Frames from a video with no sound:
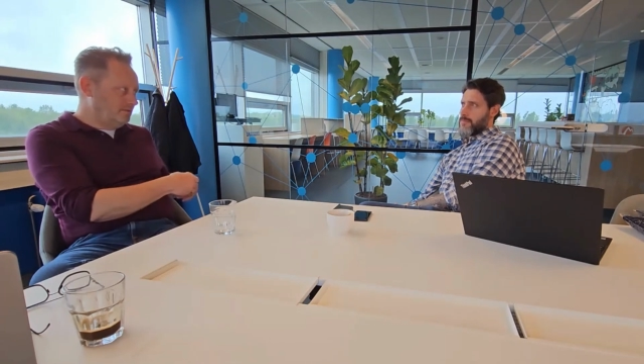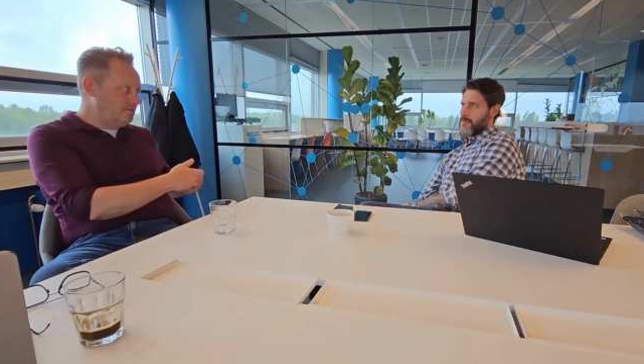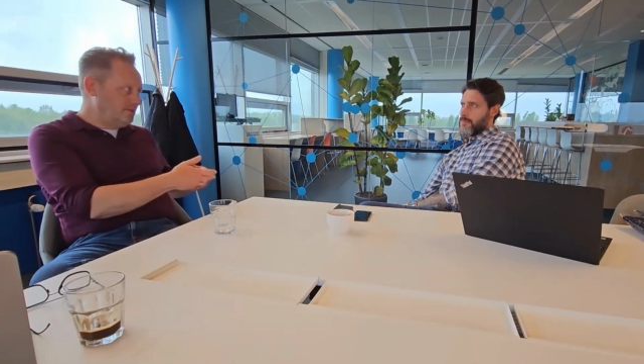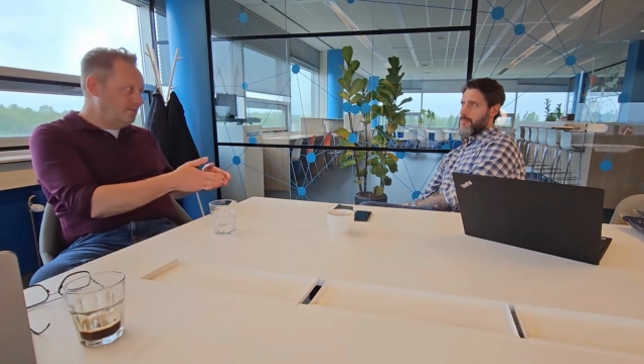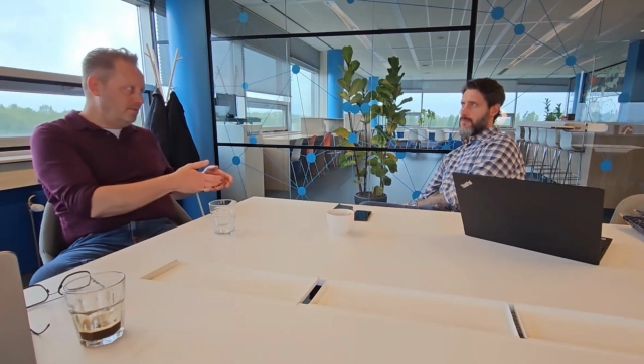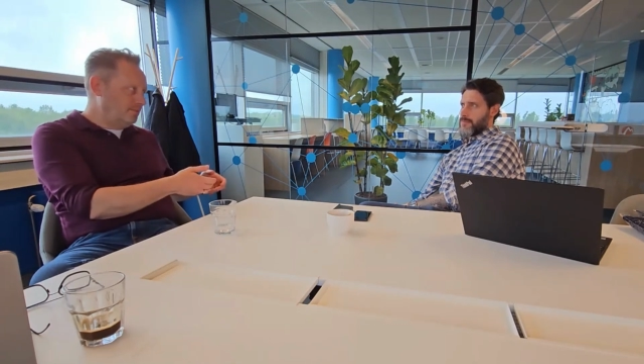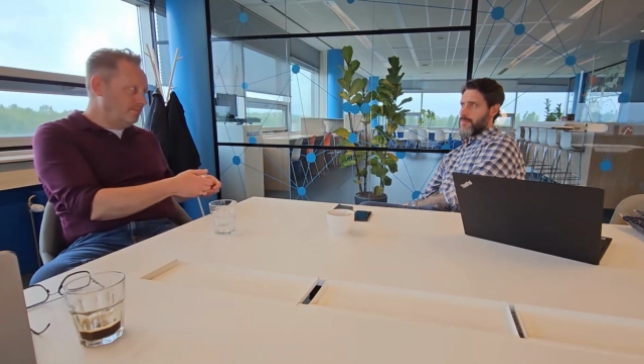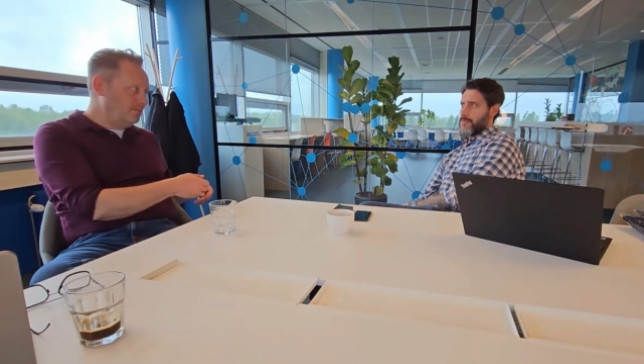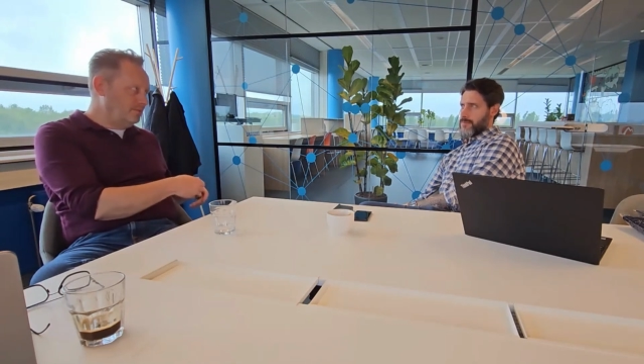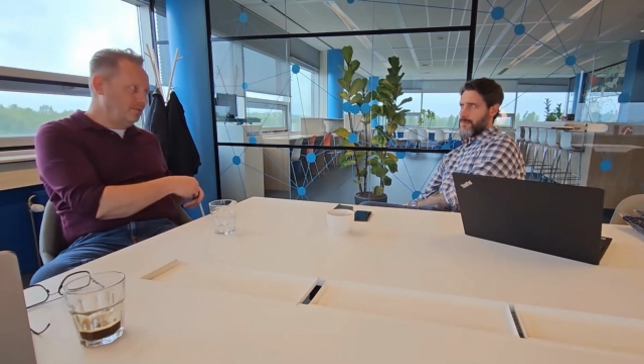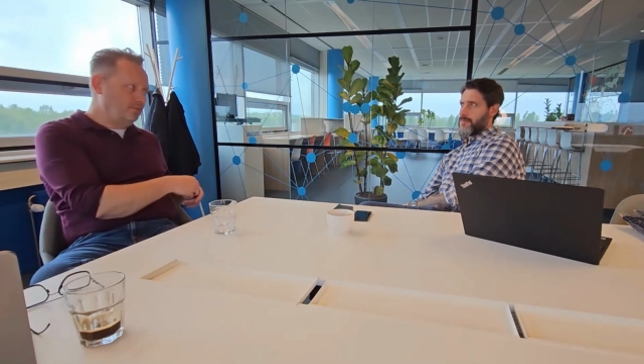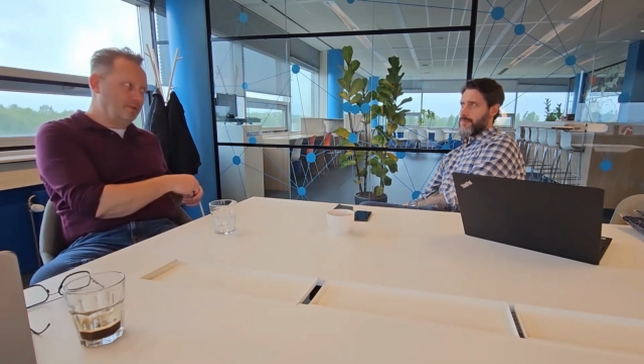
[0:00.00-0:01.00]
keep them
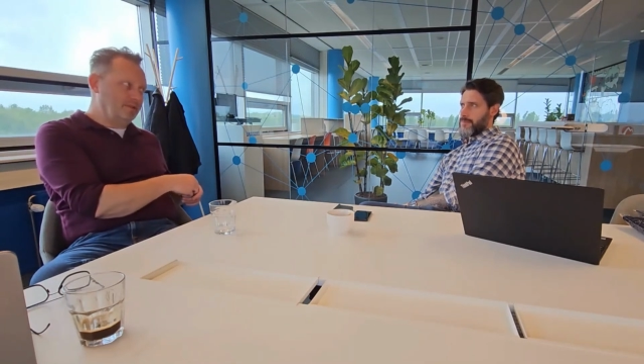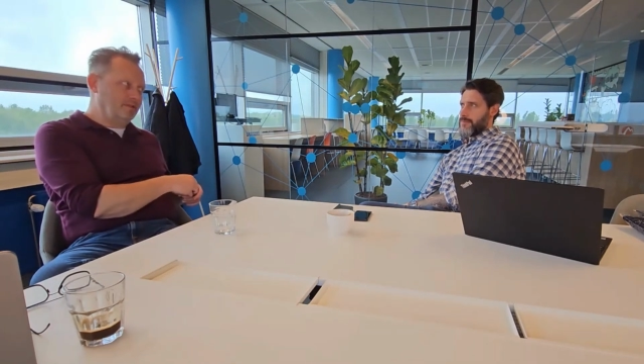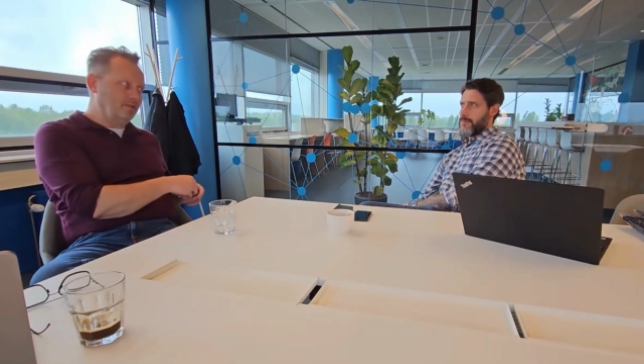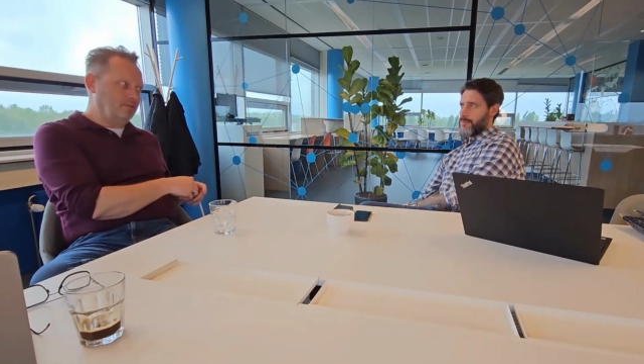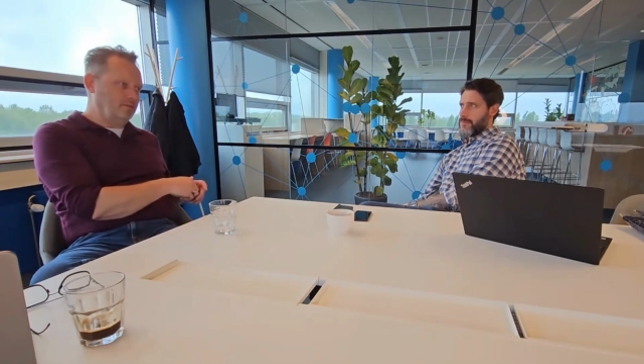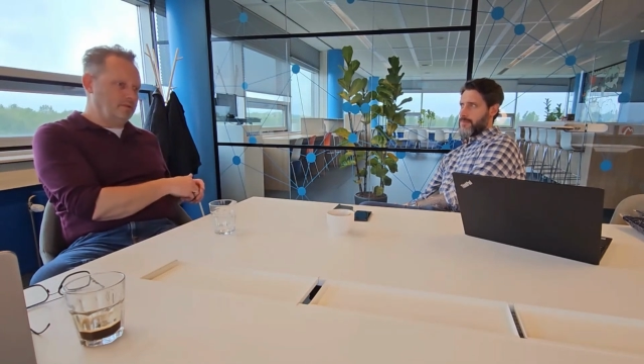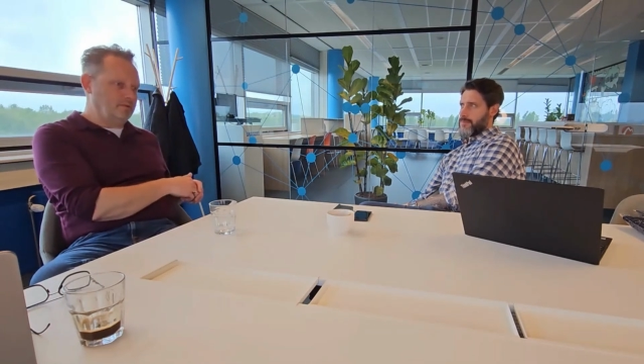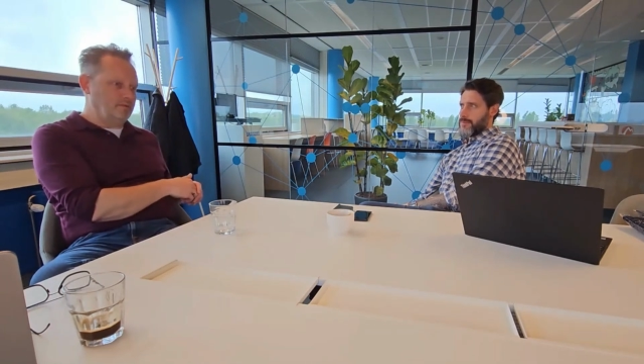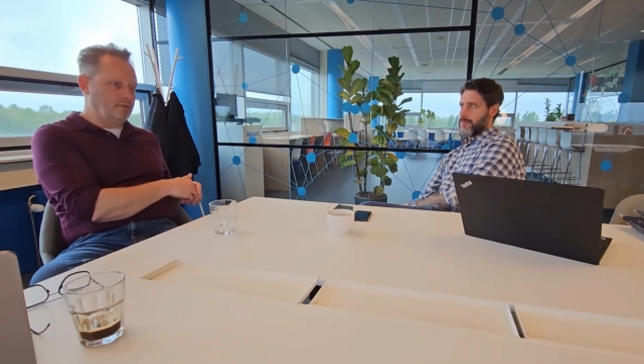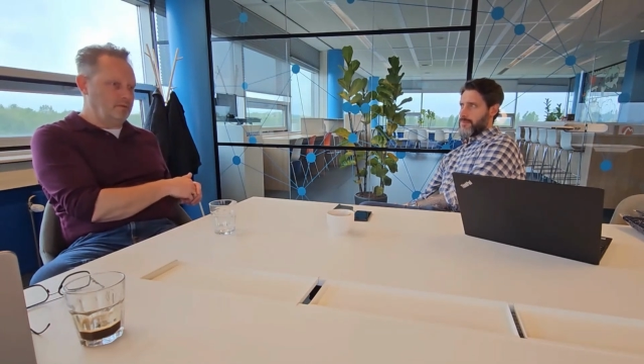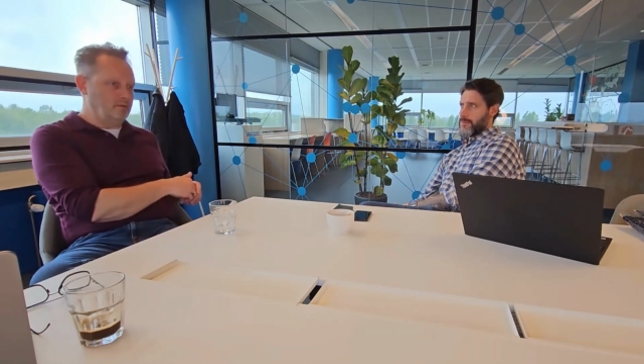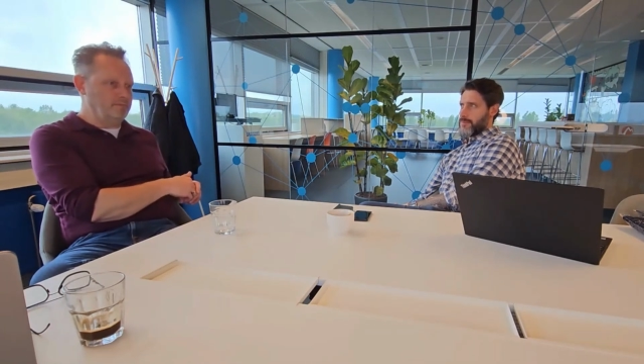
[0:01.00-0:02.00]
with
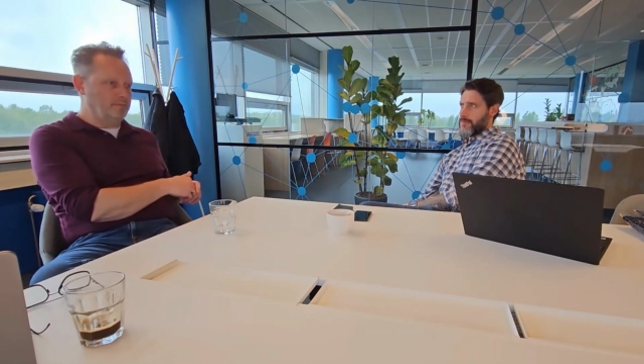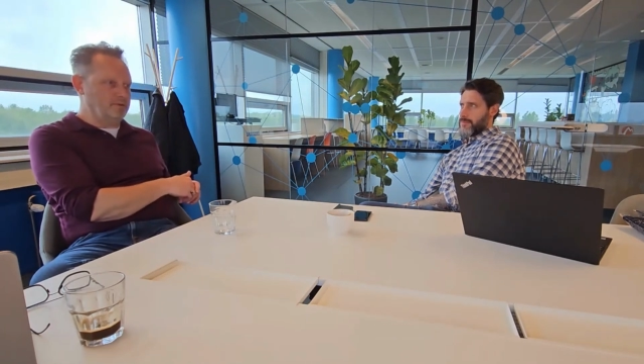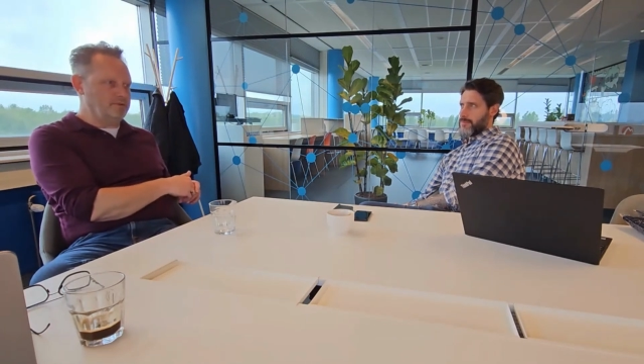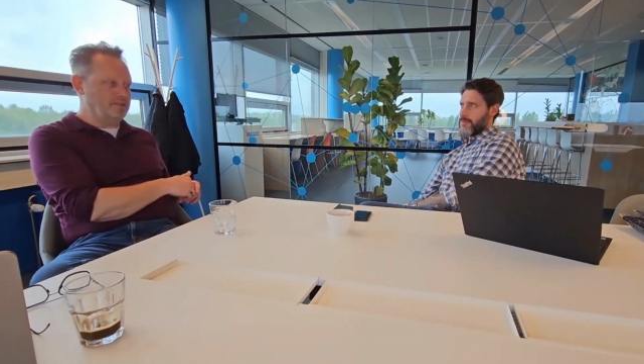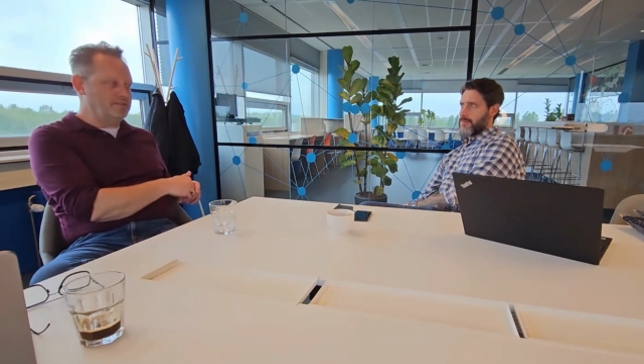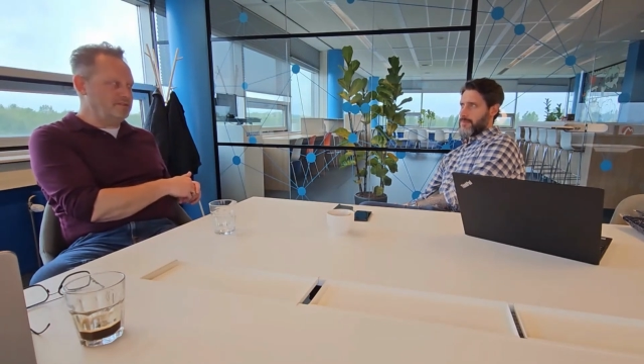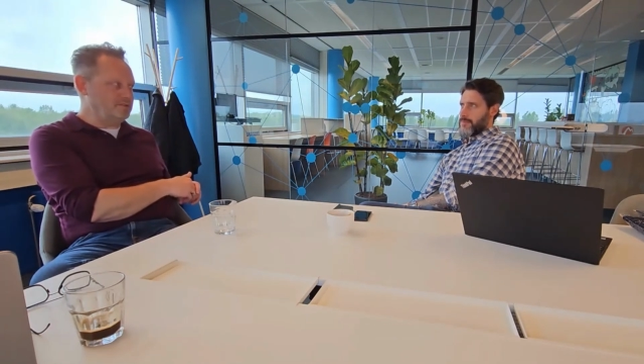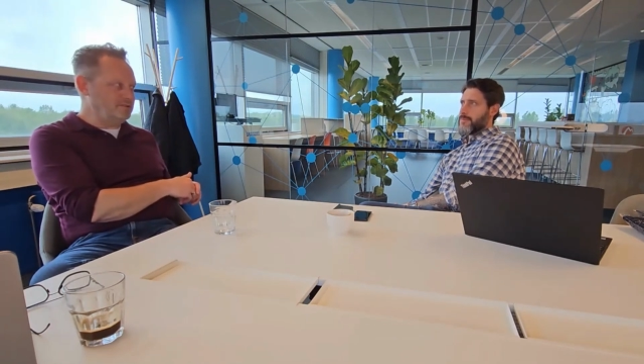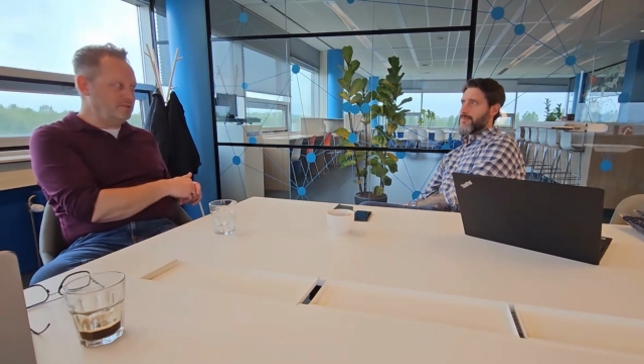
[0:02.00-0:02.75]
good projects to